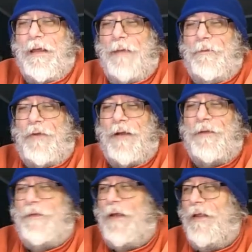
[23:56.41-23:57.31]
and trying
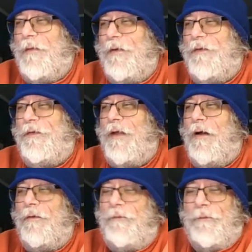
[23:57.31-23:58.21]
to sell them
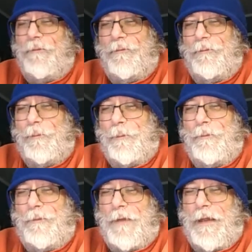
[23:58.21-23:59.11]
herself.
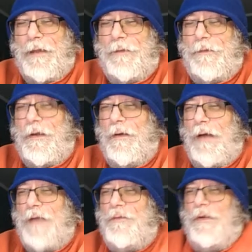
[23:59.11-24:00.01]
So
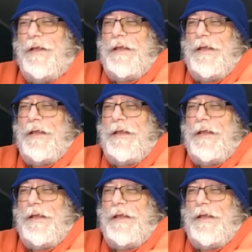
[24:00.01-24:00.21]
I really